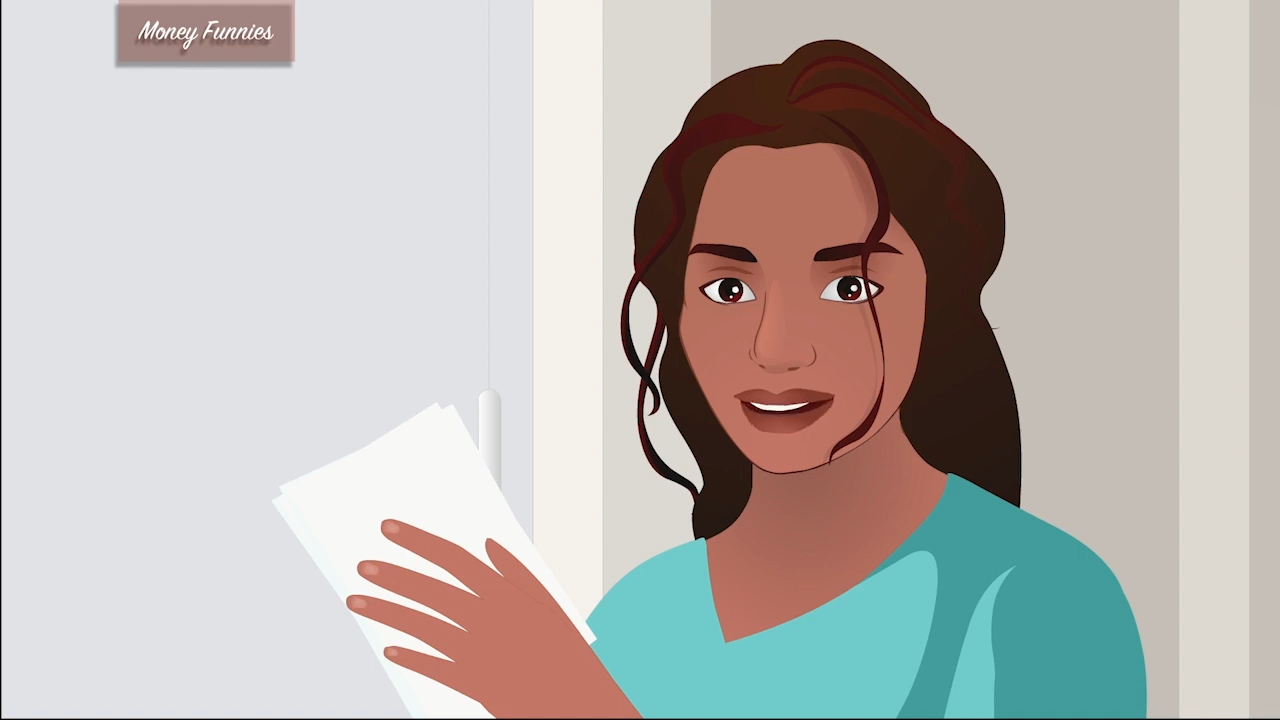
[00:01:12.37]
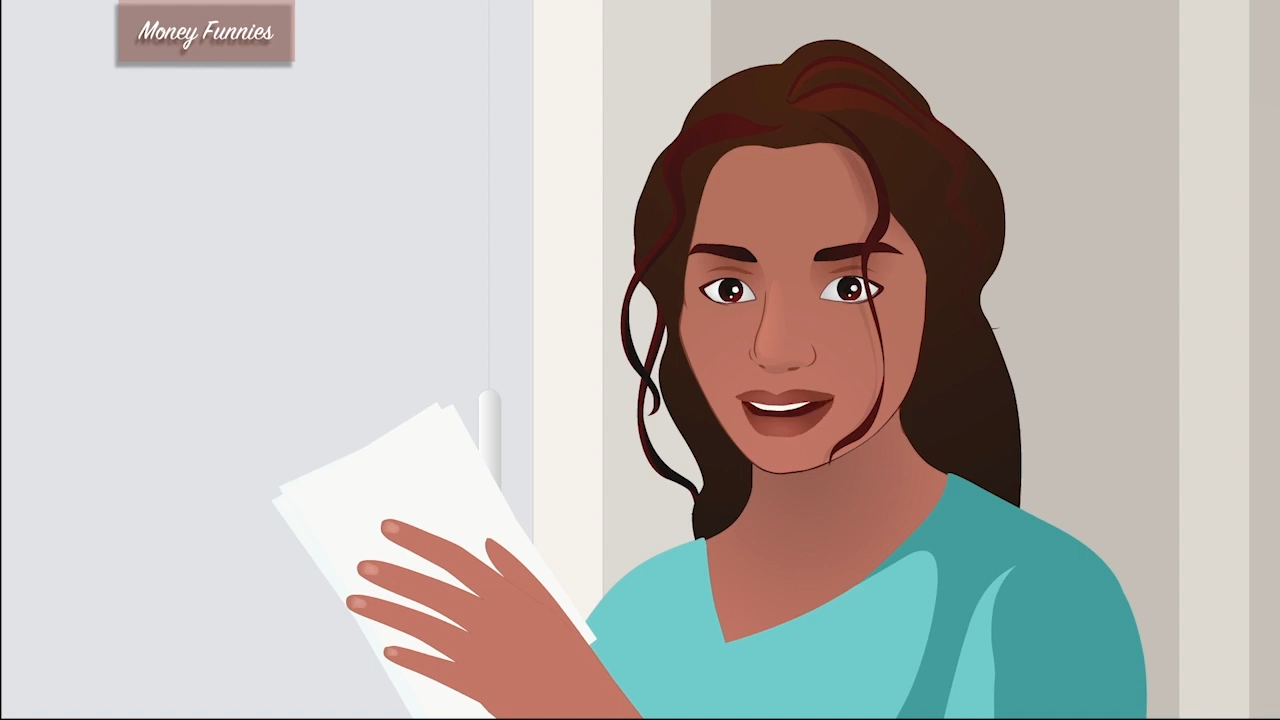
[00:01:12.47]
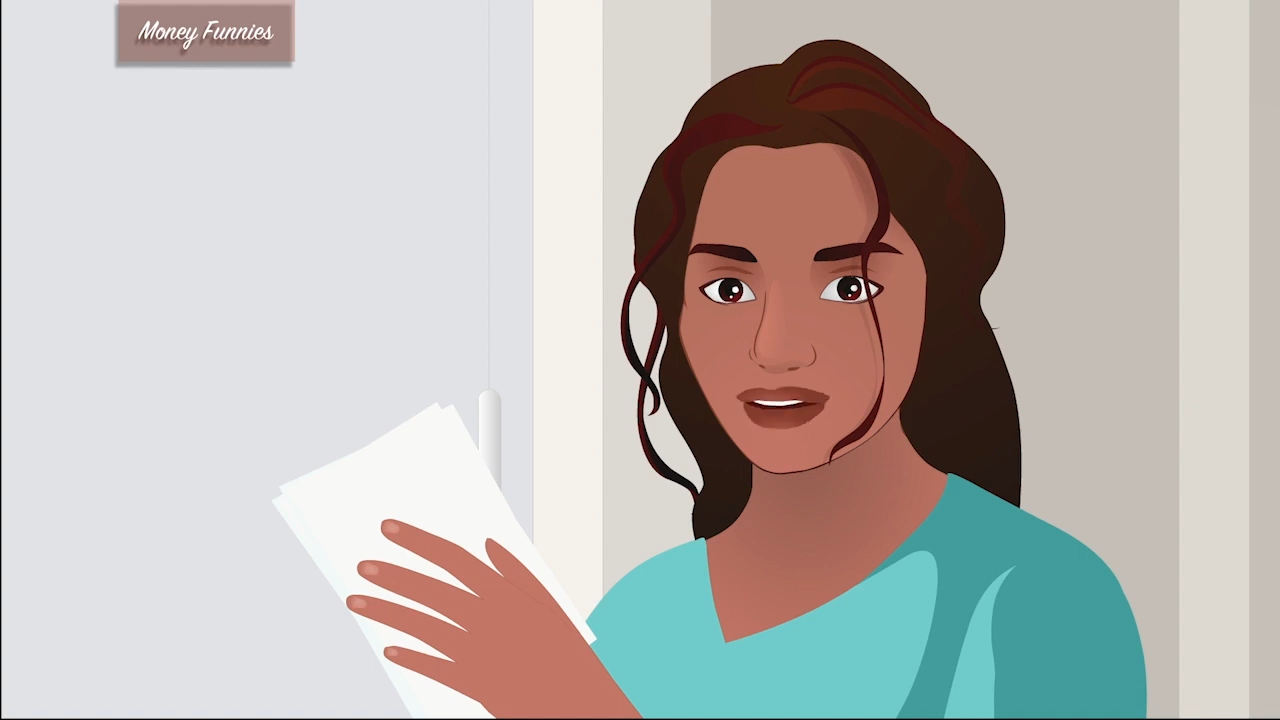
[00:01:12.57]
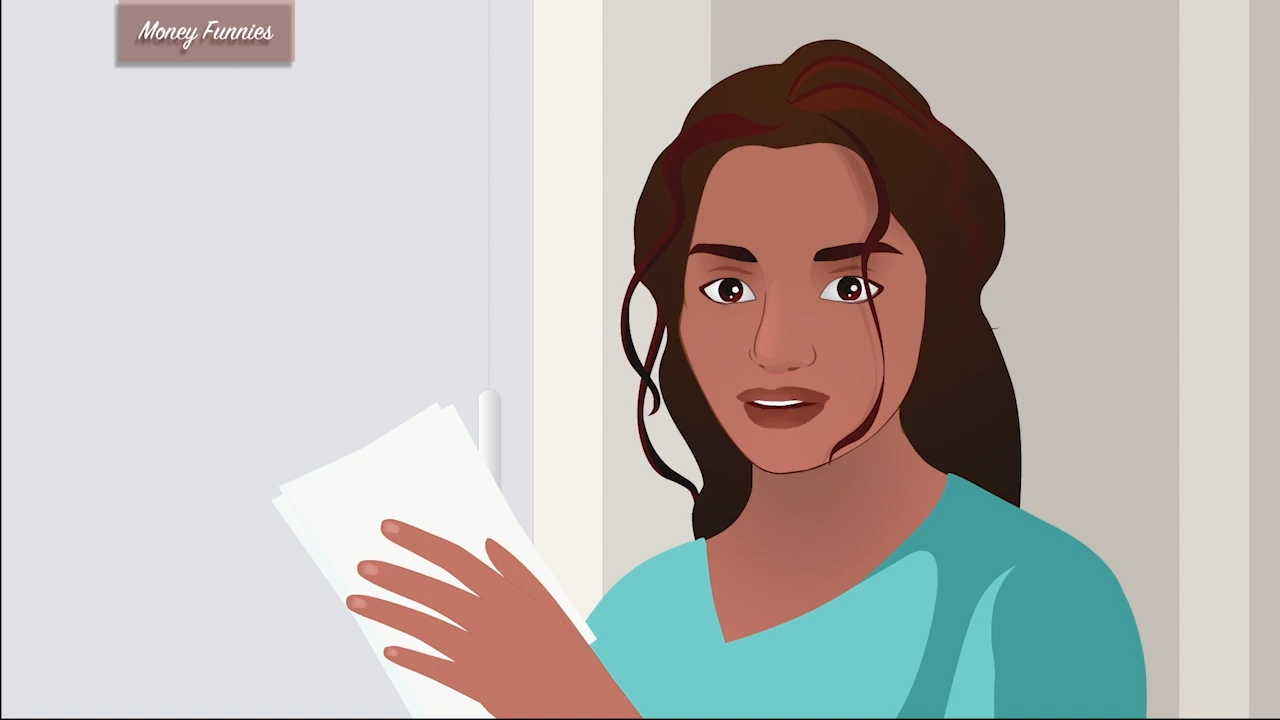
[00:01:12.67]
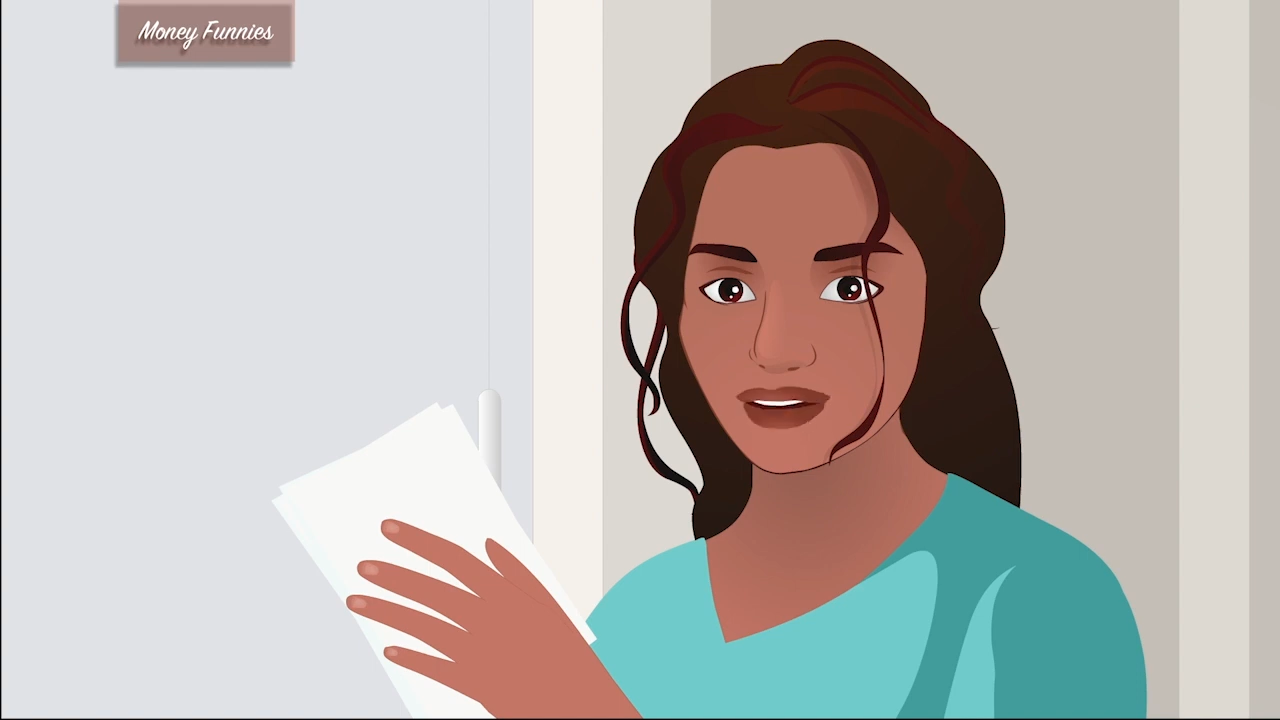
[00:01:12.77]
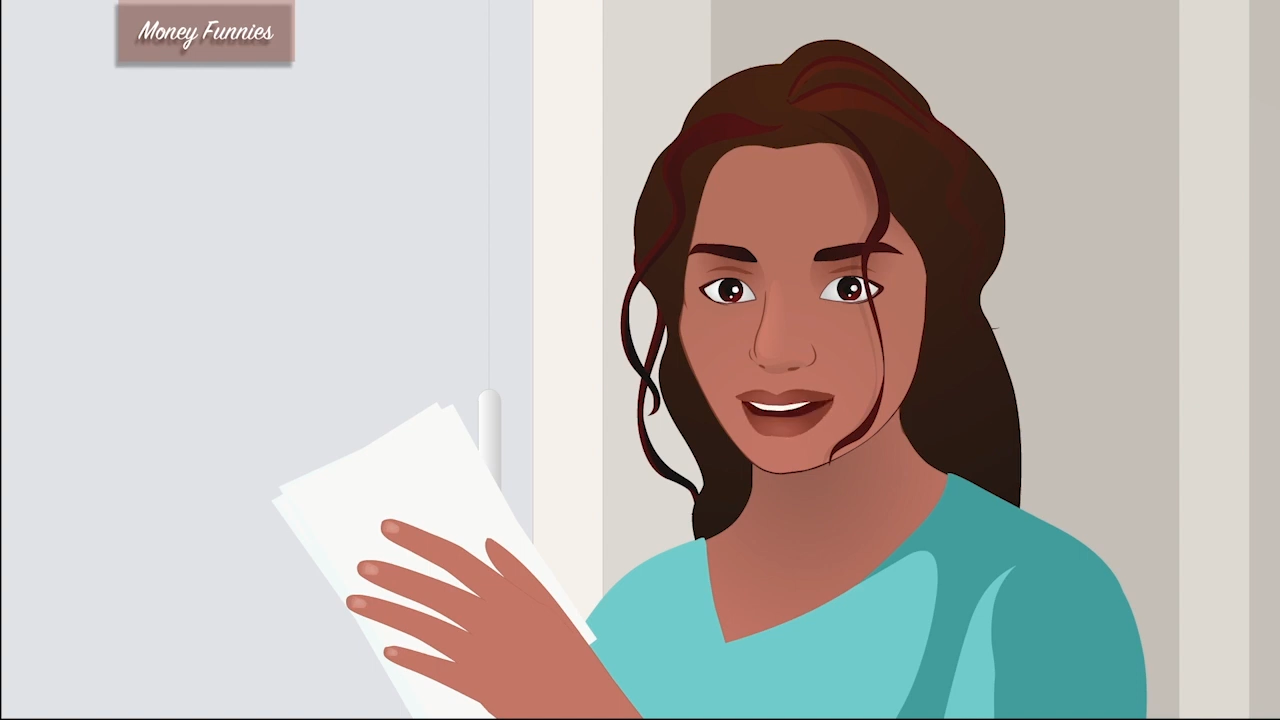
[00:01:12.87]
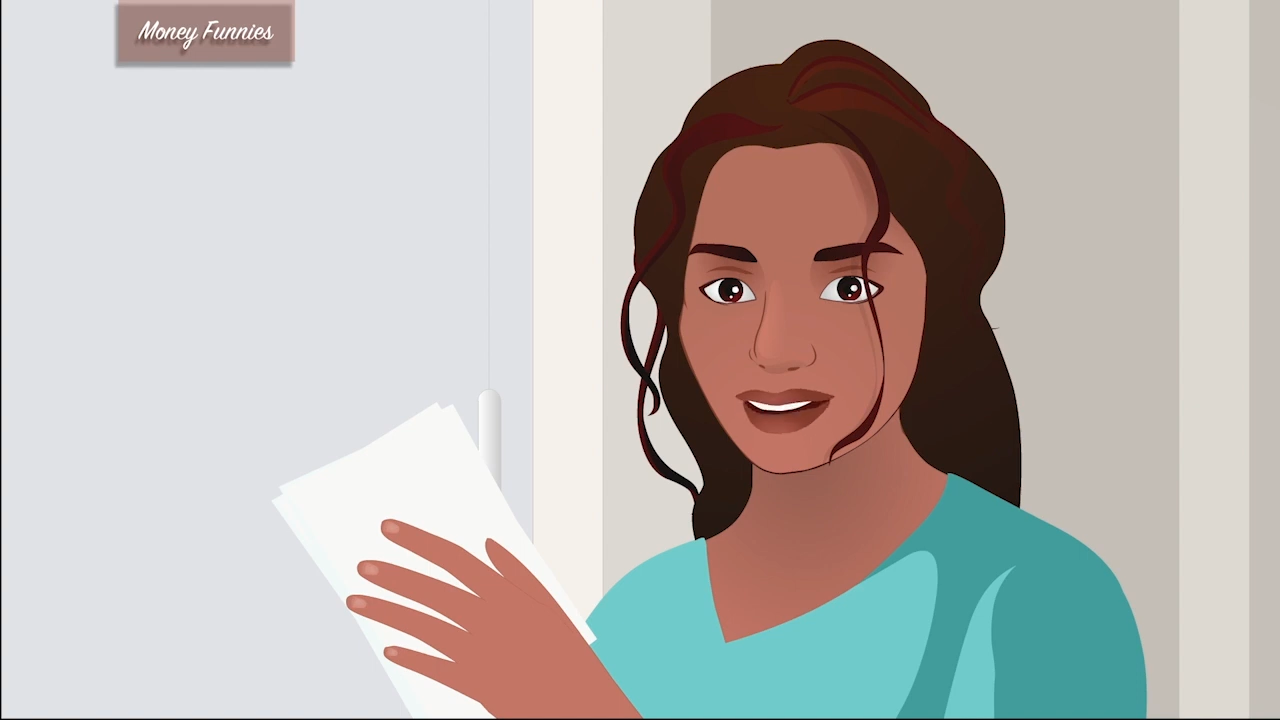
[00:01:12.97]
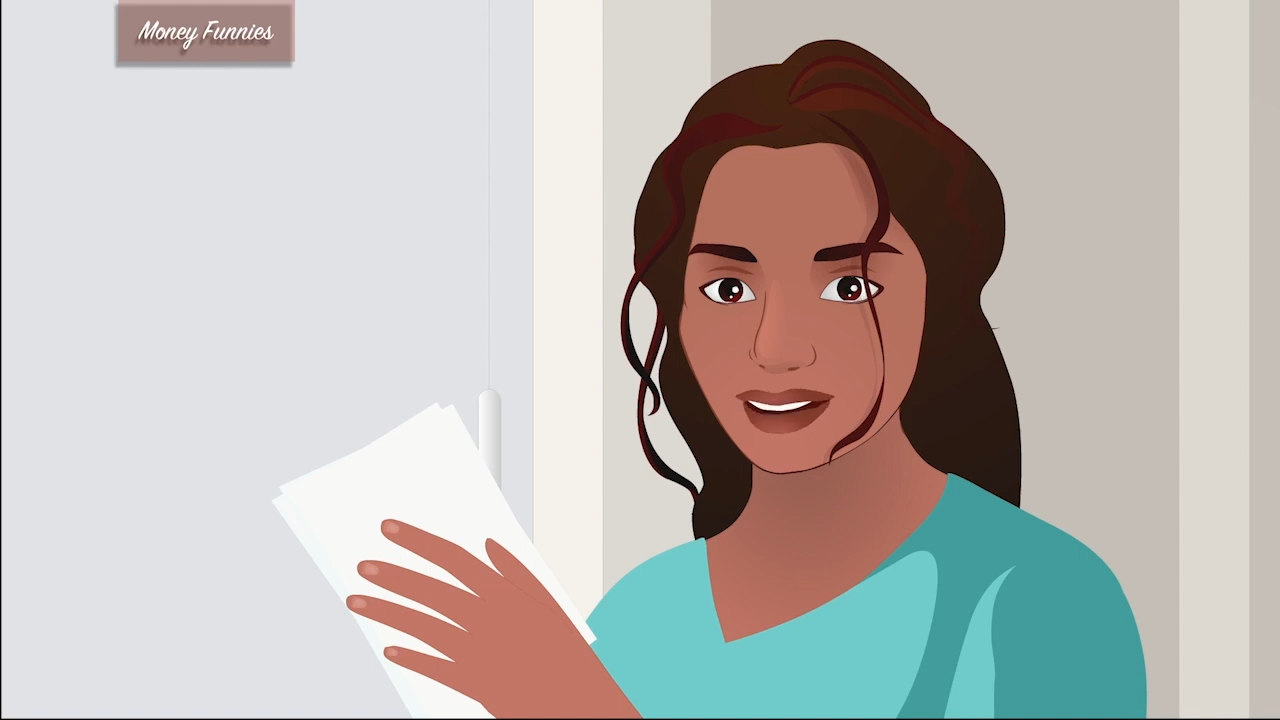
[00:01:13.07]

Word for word: single and